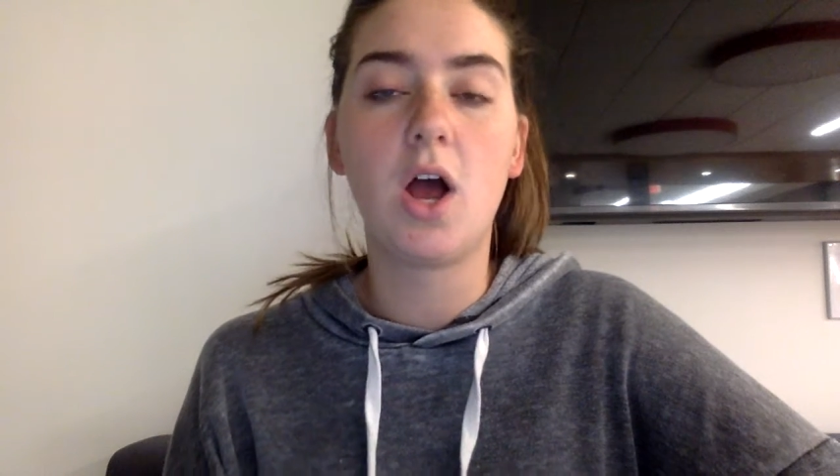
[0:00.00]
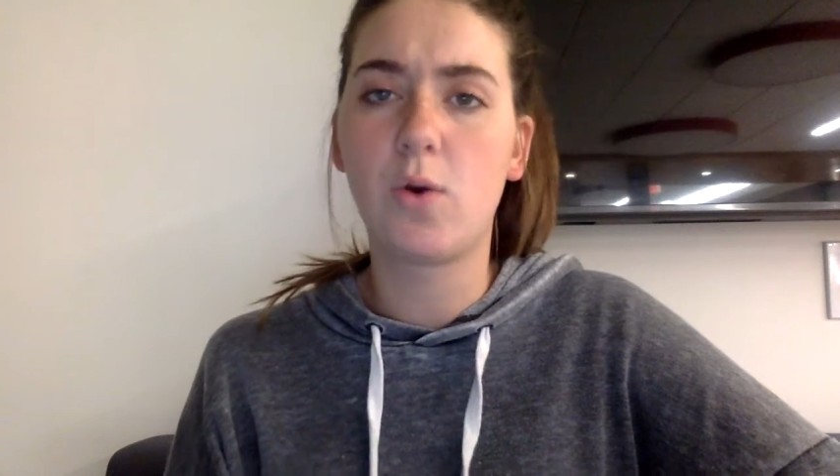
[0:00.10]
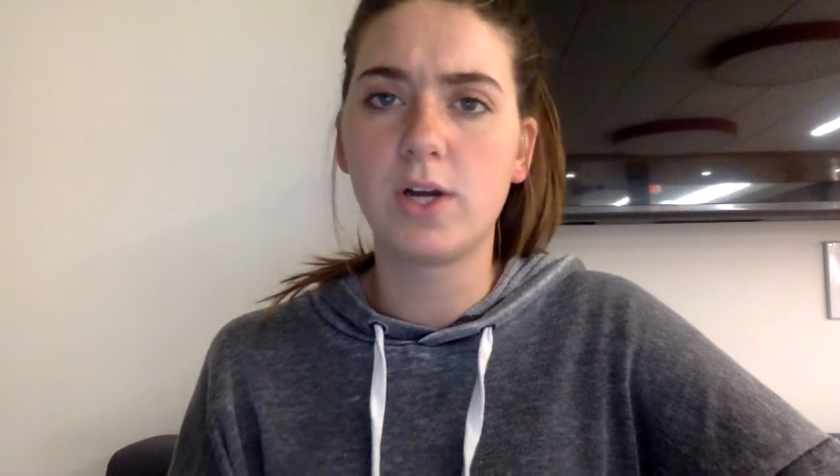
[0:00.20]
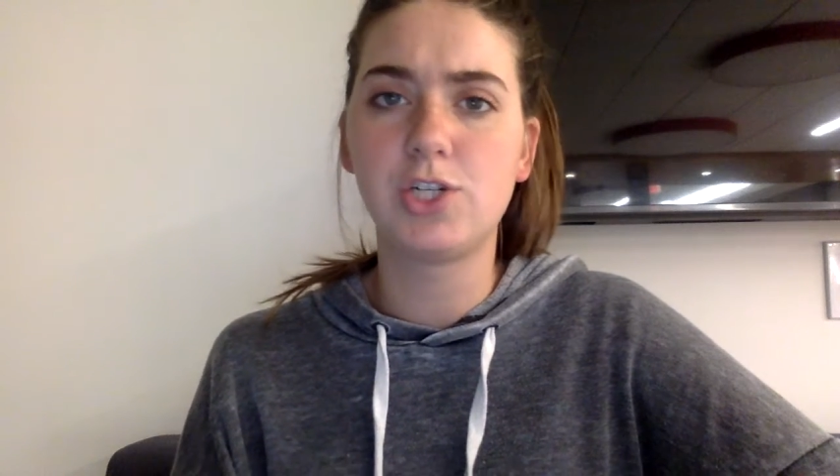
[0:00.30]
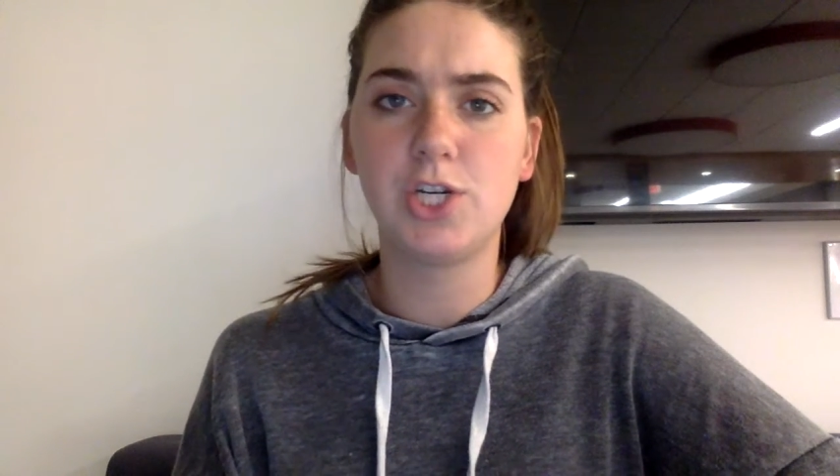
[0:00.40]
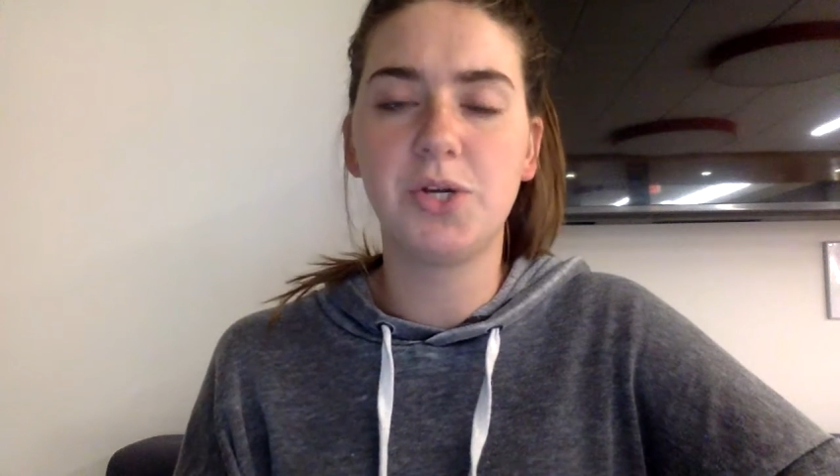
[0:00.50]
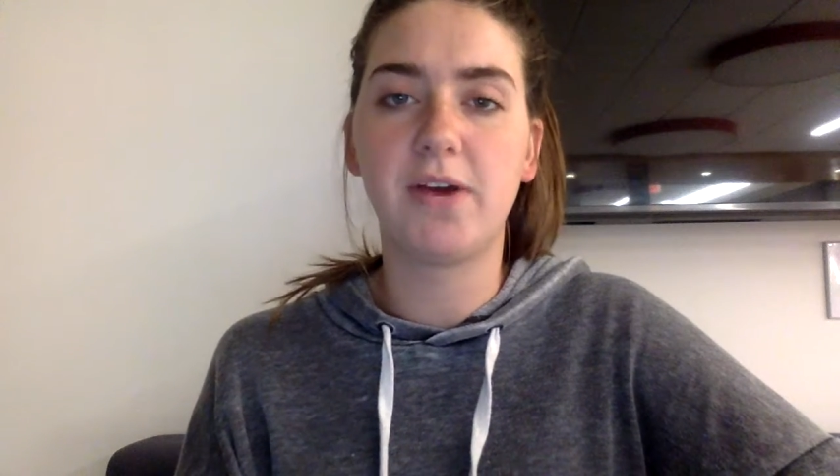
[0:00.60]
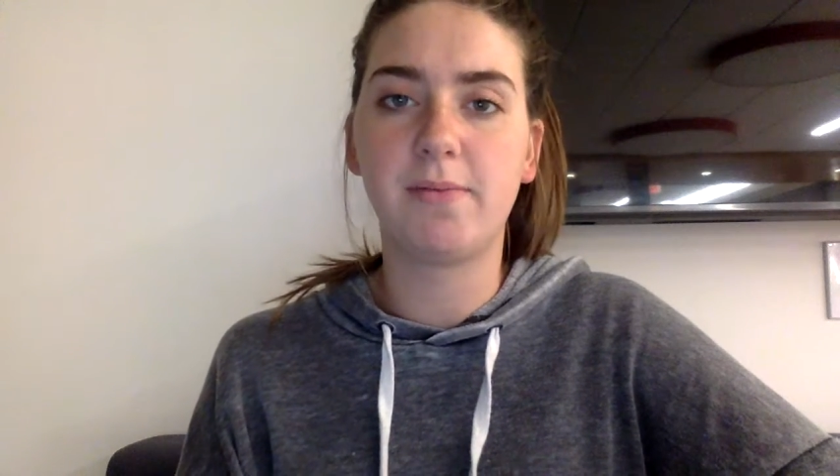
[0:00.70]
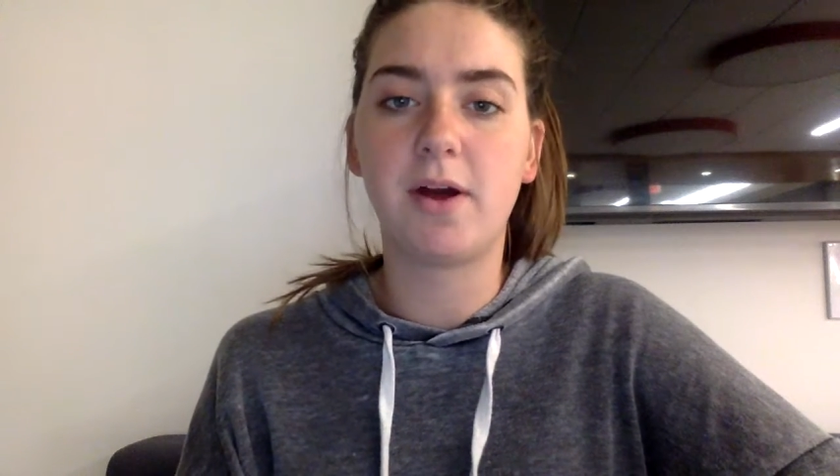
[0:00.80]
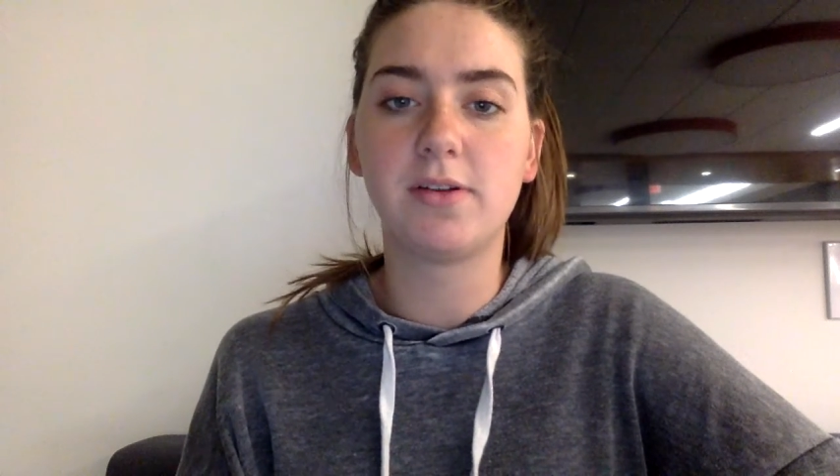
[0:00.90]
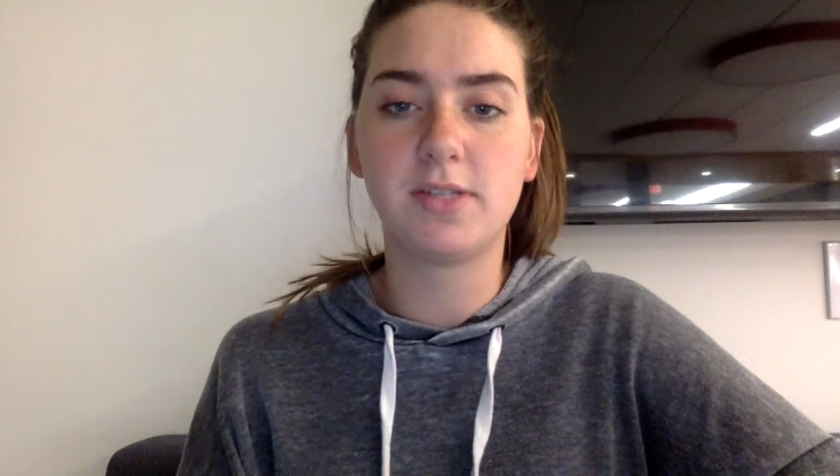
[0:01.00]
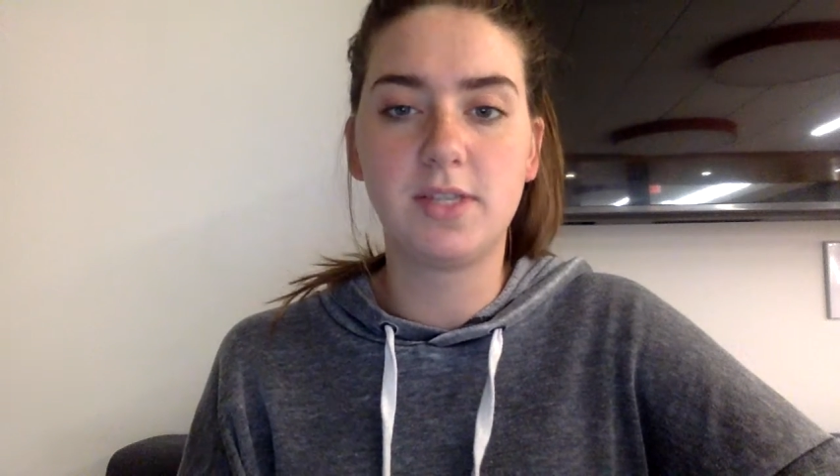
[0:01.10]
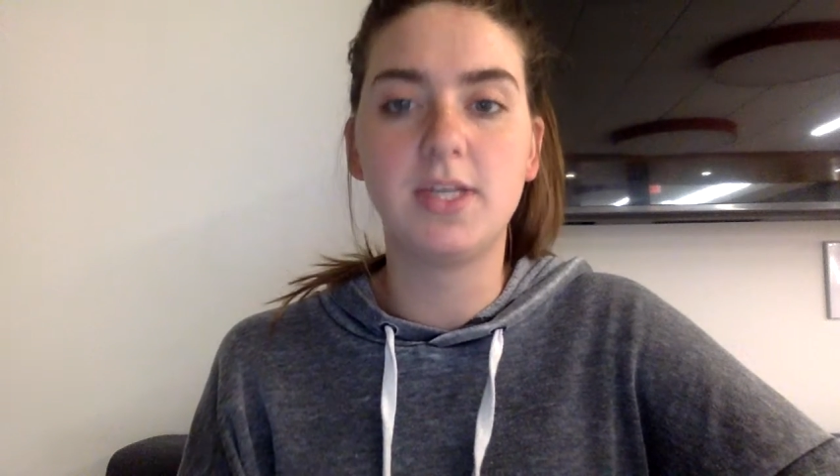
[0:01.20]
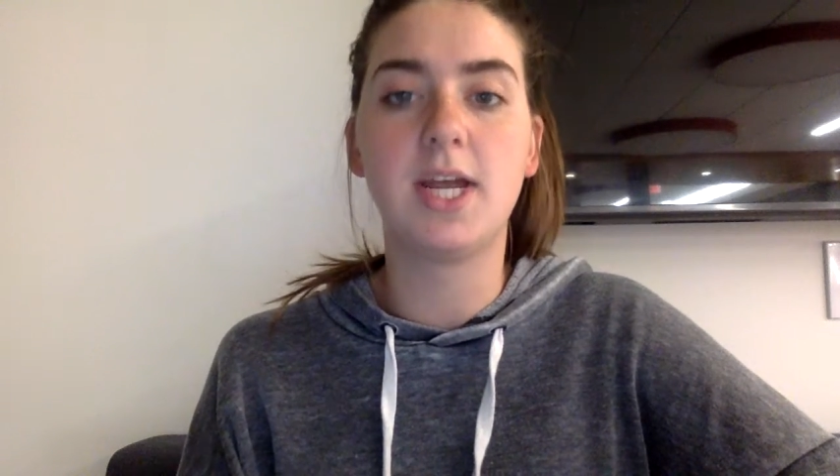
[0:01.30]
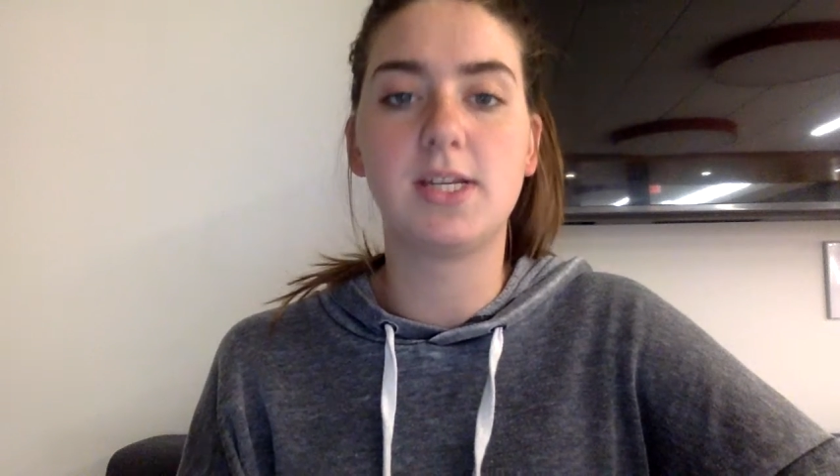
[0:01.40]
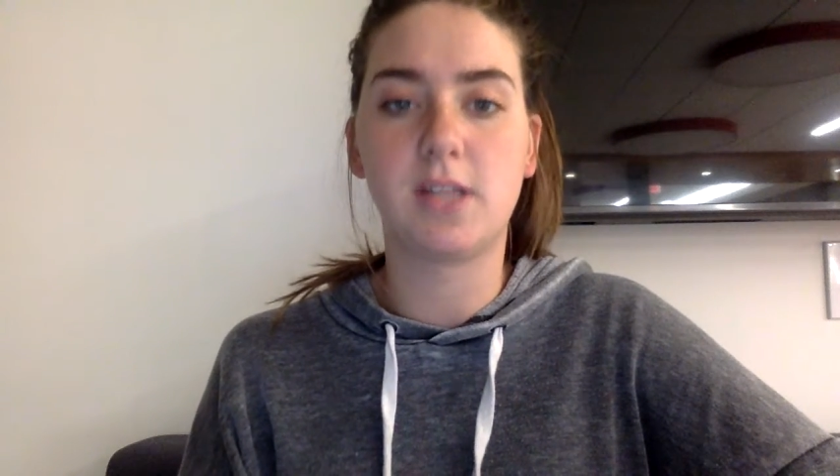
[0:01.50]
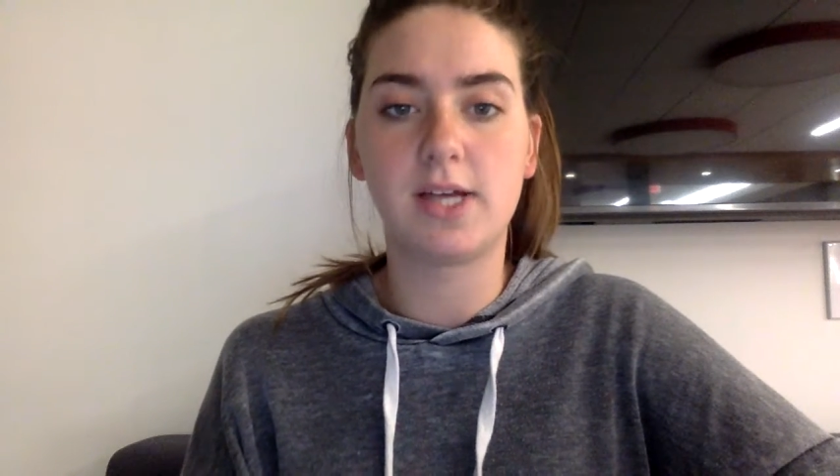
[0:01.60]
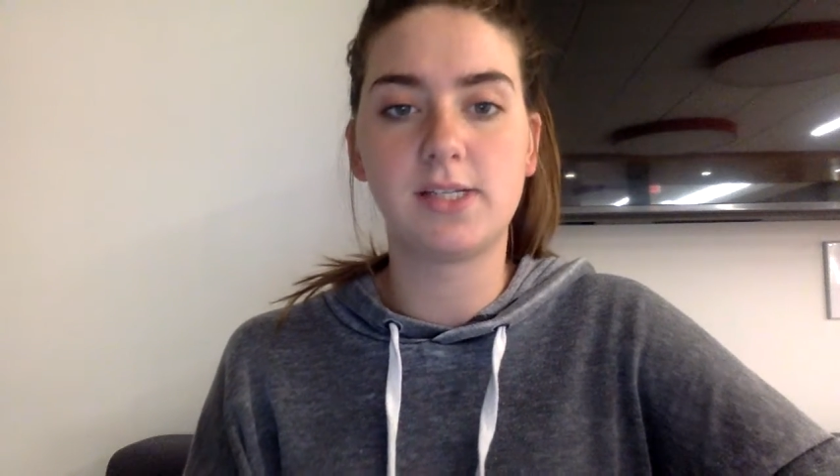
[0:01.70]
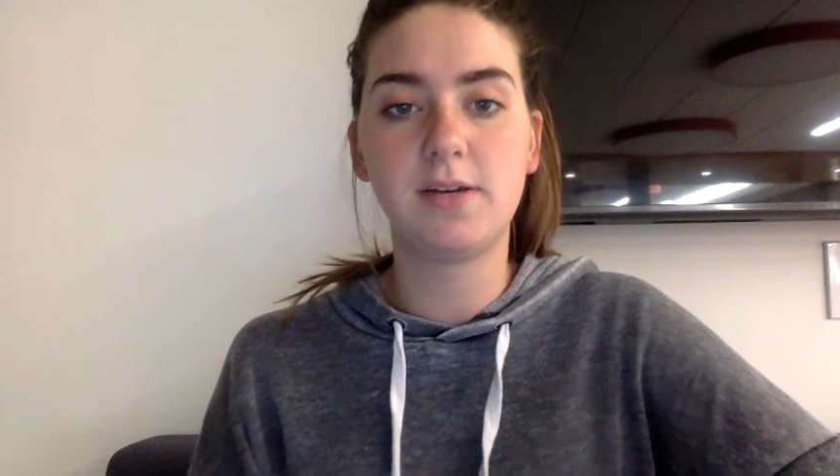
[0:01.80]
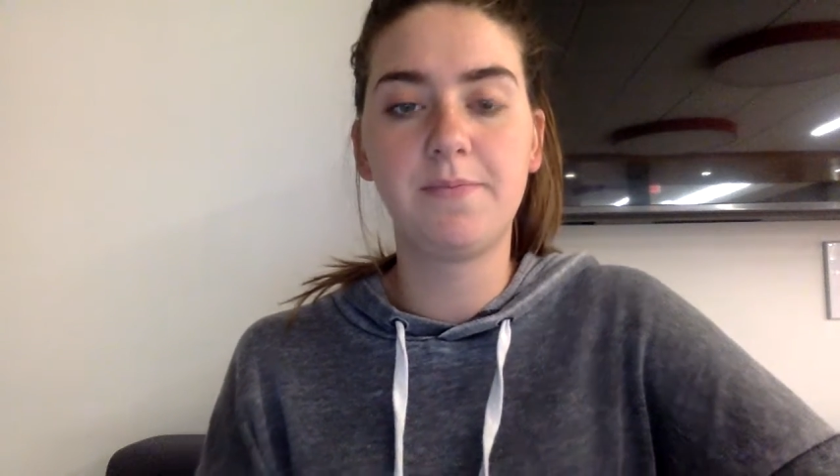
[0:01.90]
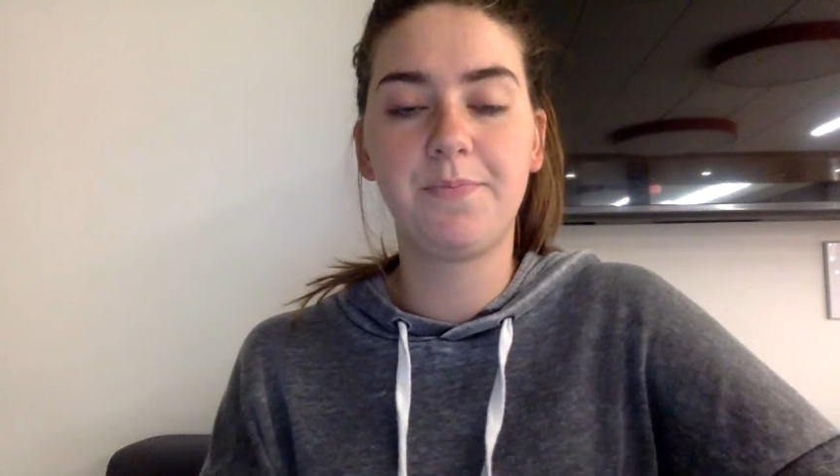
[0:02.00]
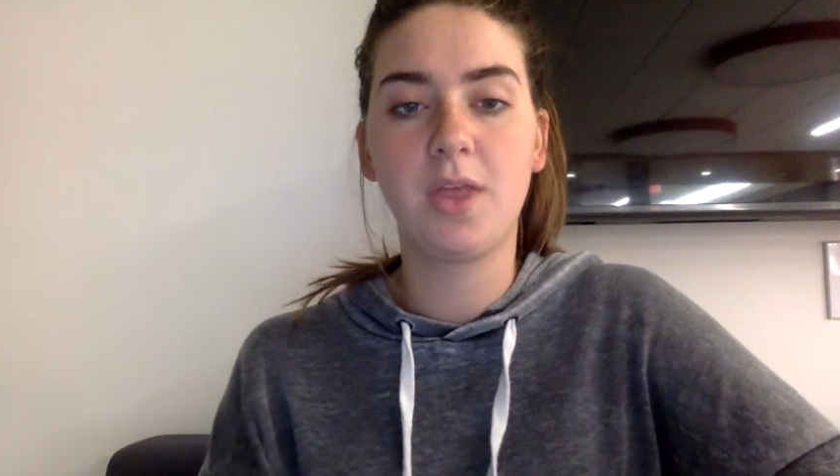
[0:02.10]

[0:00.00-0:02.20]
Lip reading: a question you have about the day's lesson.